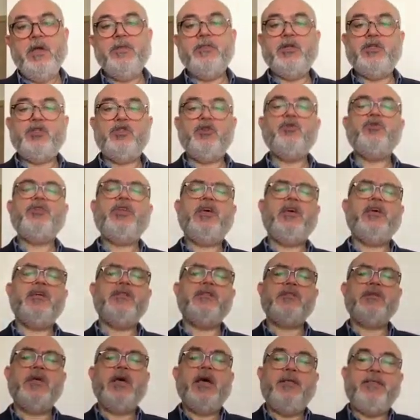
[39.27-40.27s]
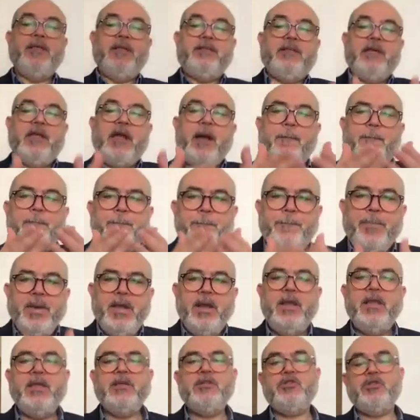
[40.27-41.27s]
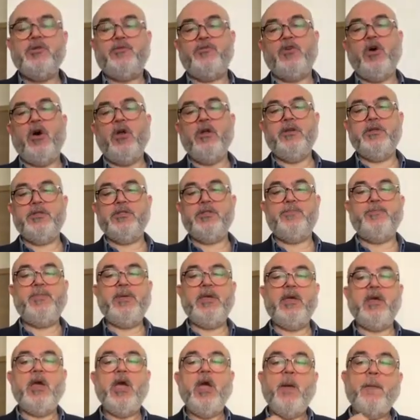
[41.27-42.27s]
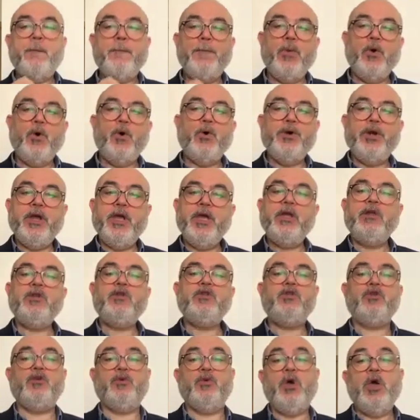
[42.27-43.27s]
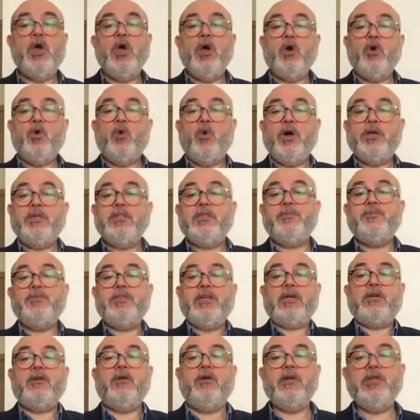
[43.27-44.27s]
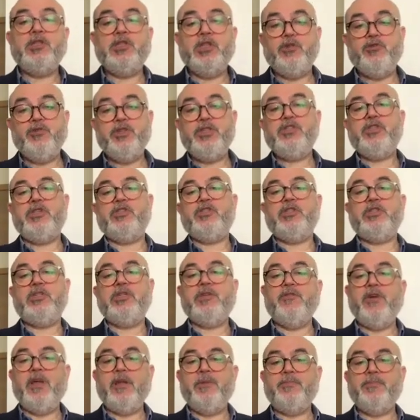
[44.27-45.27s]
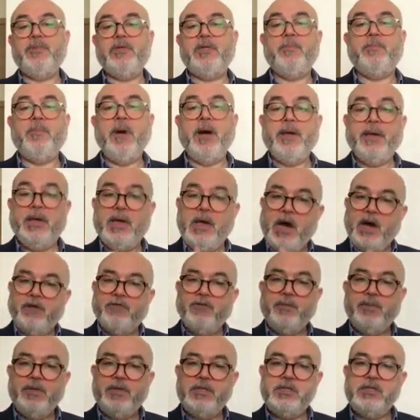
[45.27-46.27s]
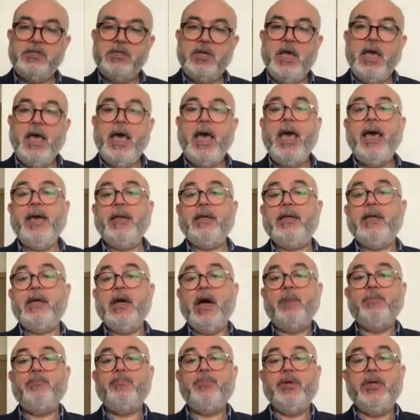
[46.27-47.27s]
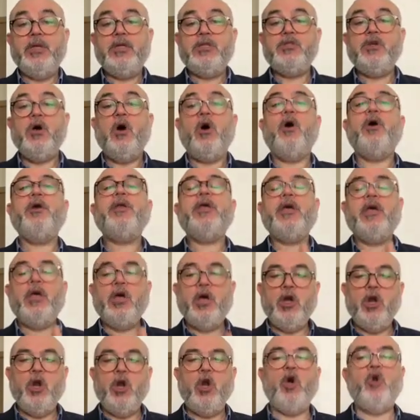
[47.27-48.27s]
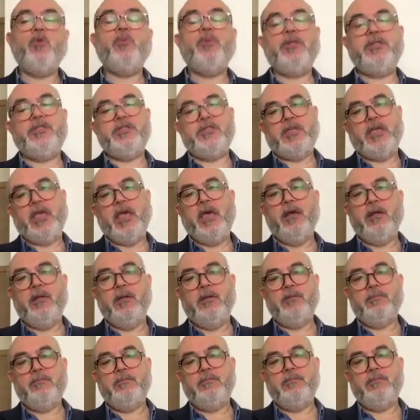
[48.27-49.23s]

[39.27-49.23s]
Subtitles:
The truth is that there are billions of dollars being poured into quantum technology research and development by governments and companies on a global scale,